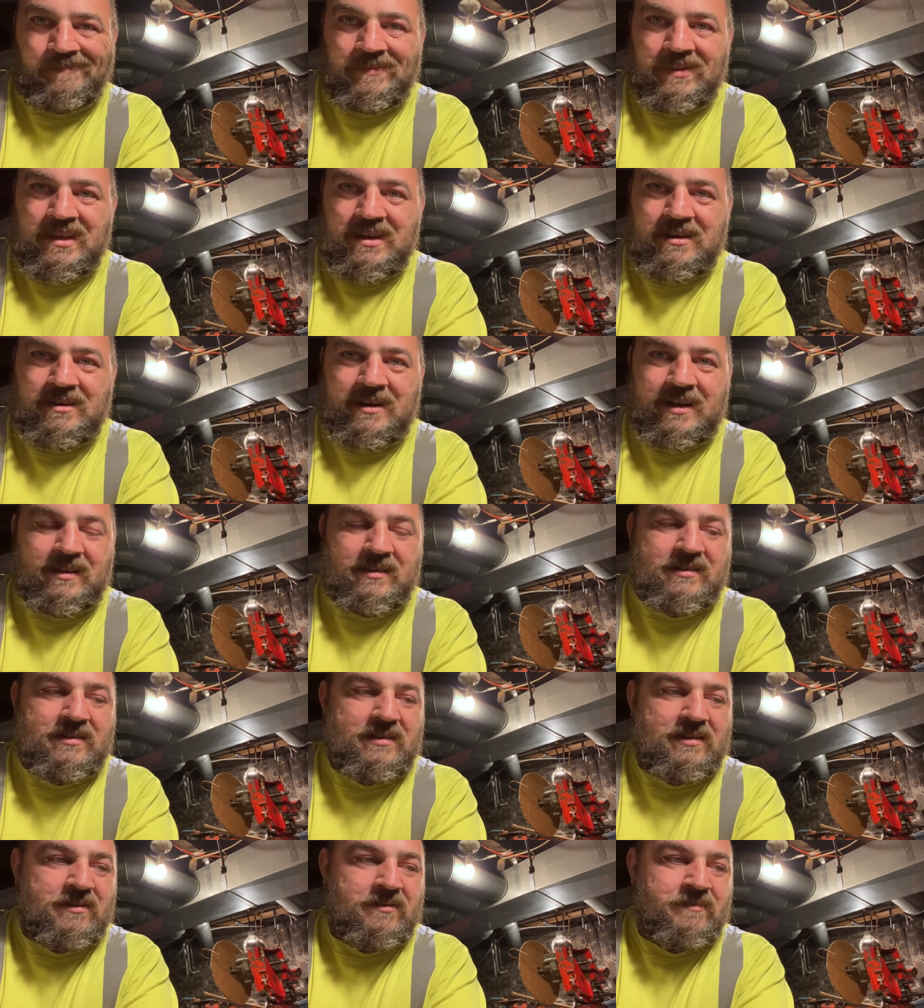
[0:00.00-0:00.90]
All right,
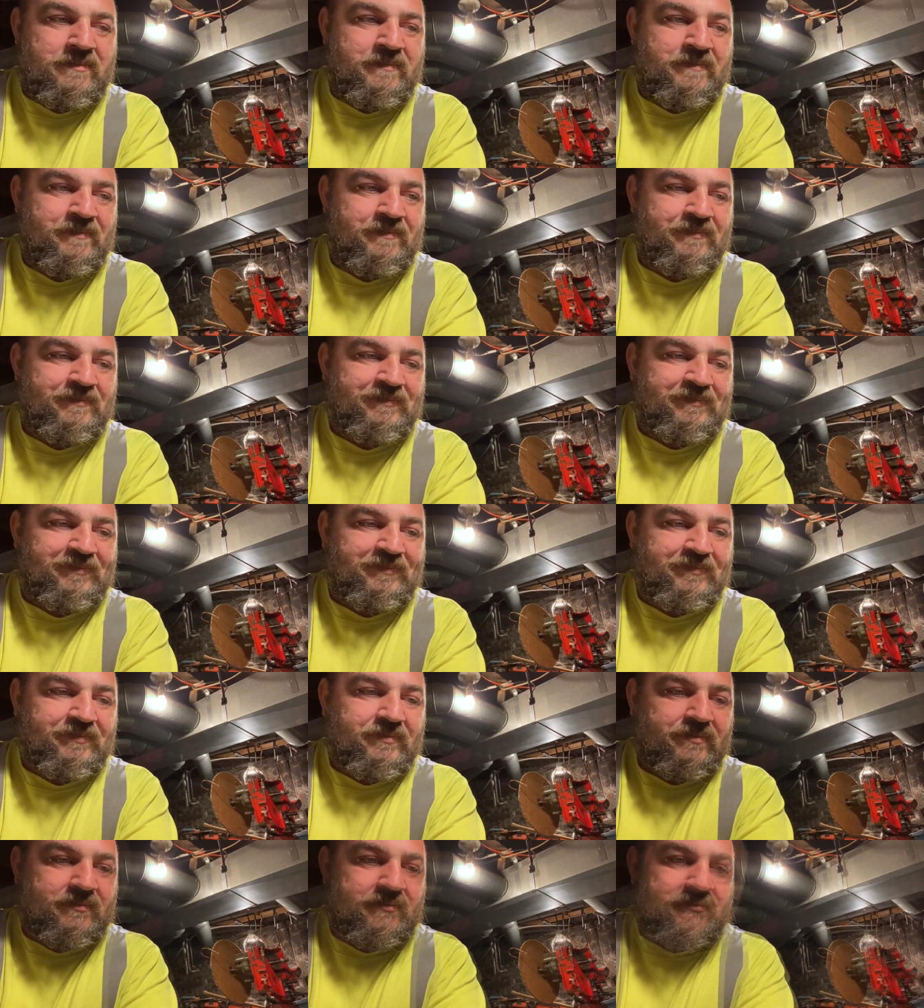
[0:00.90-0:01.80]
so
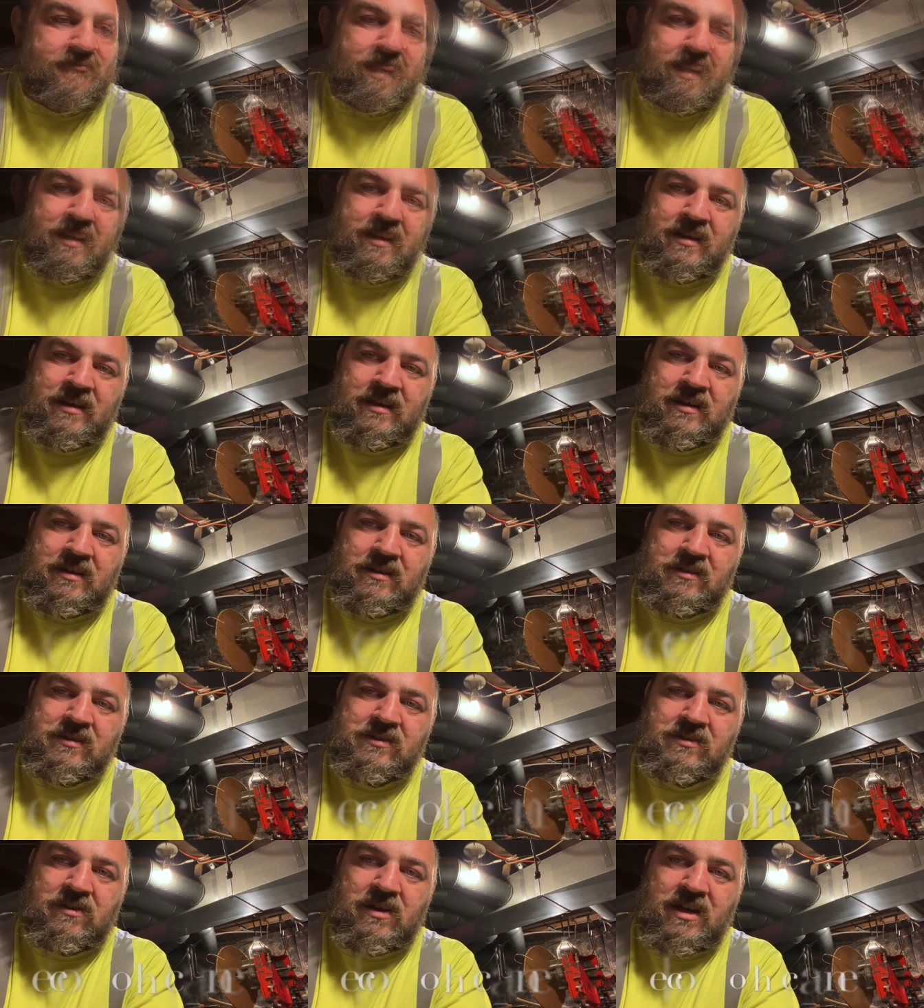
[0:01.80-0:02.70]

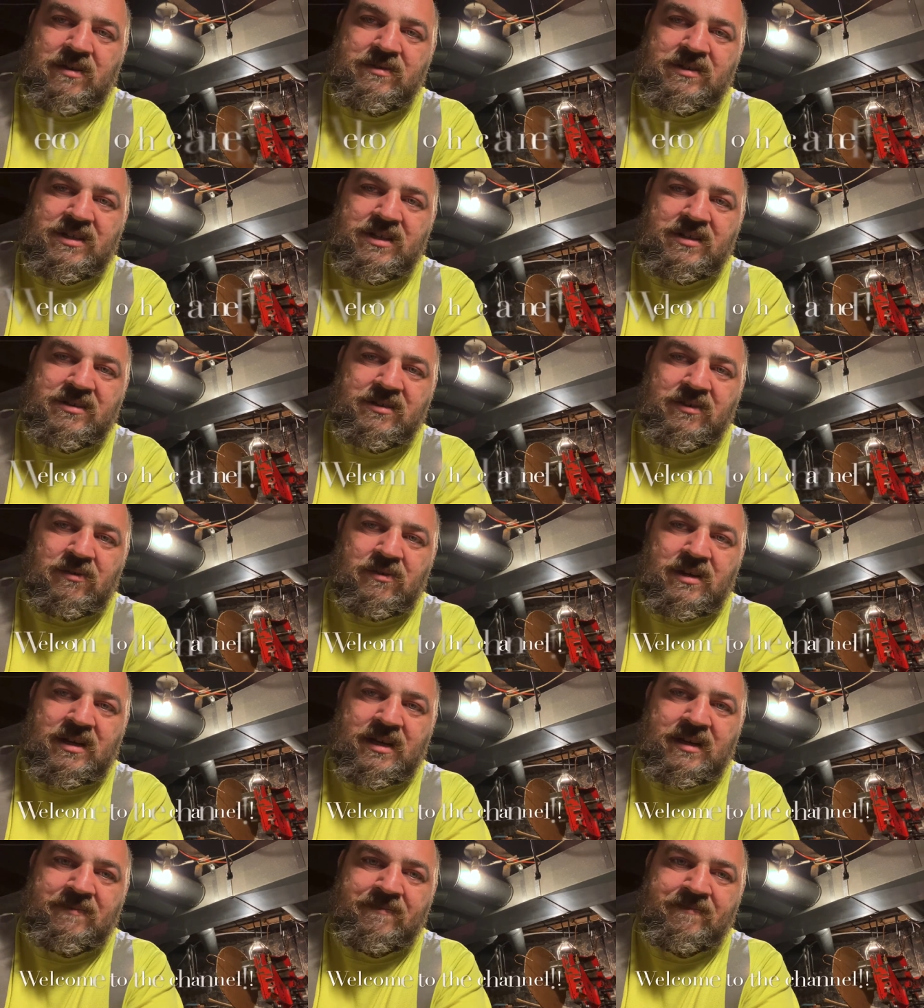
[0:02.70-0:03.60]
so I was just going
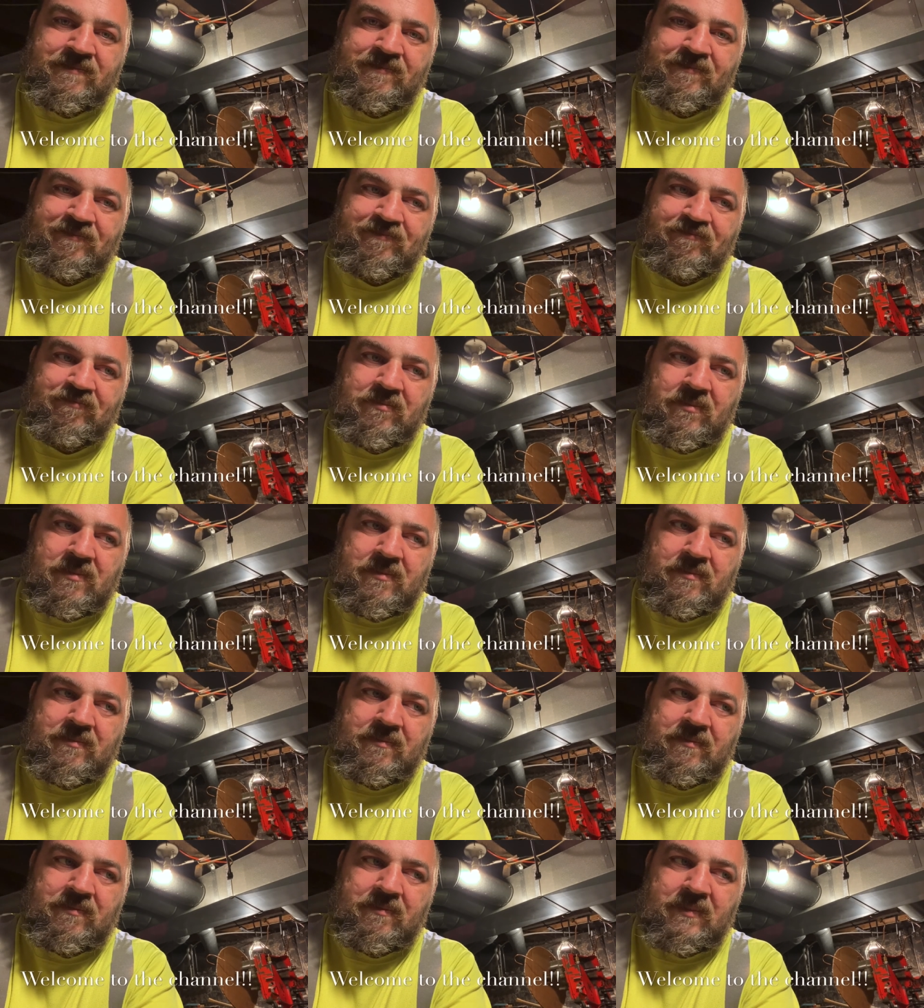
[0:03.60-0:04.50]
to
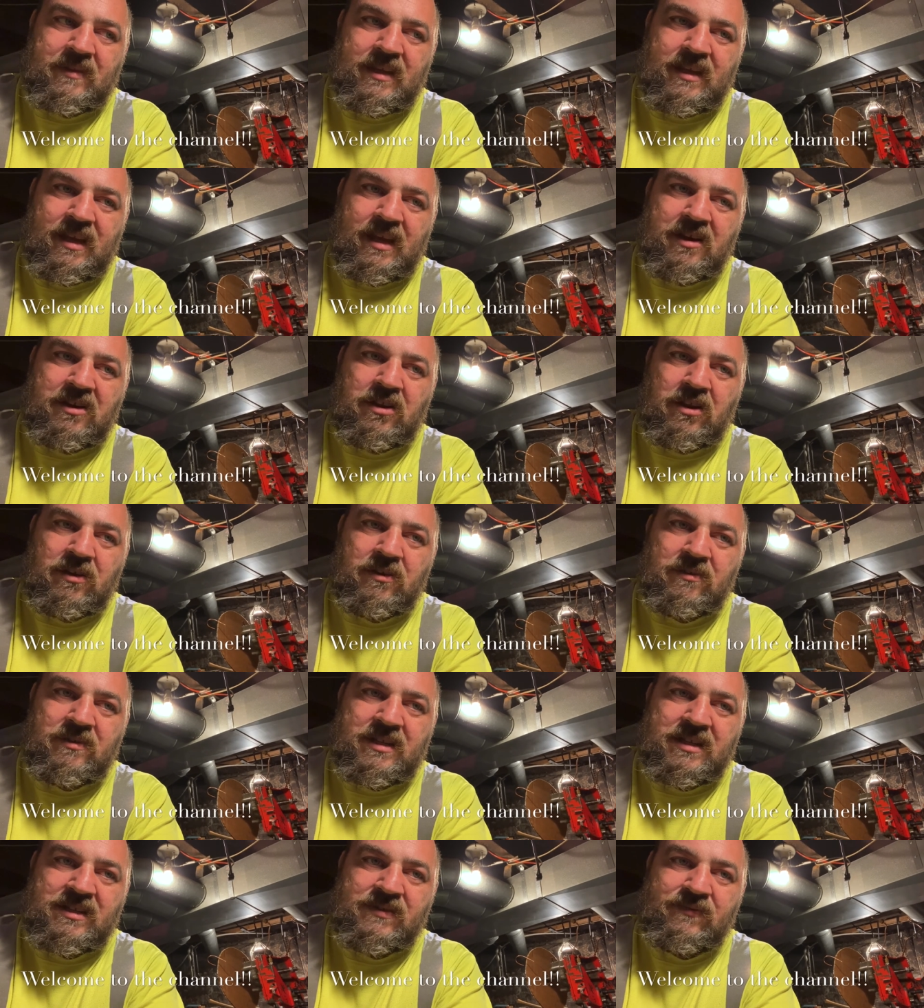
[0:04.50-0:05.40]

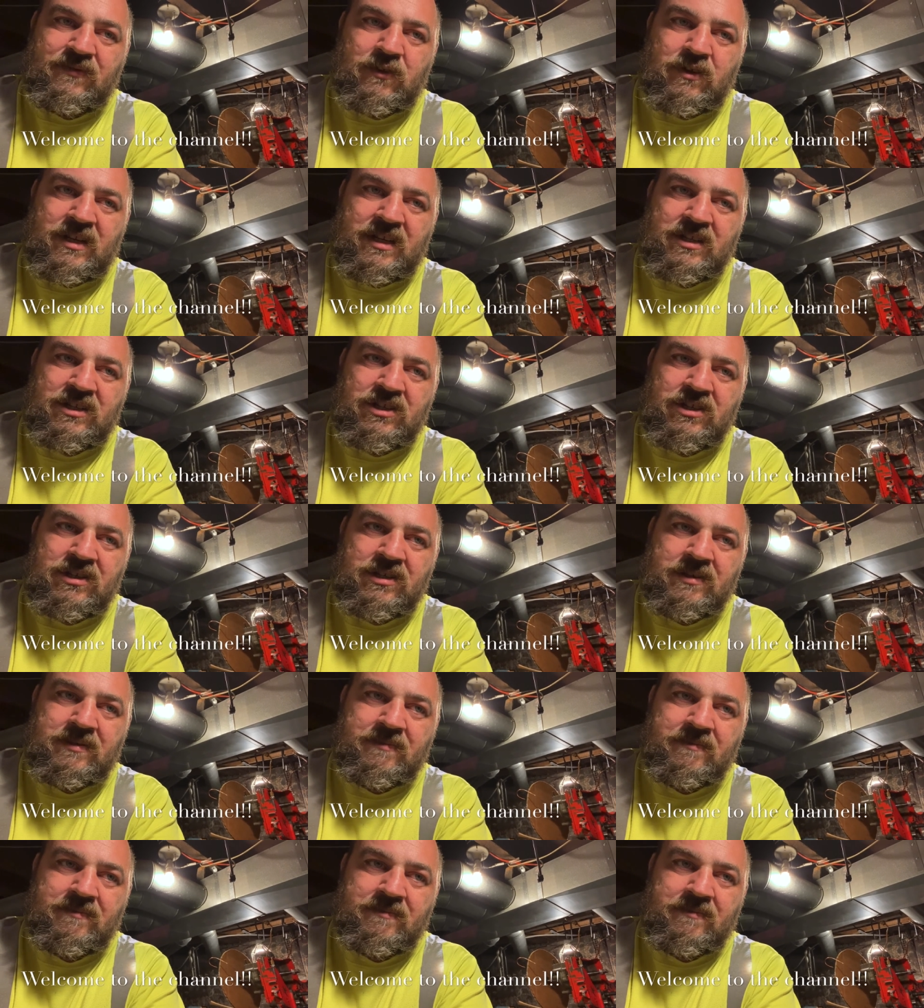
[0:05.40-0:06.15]
include this footage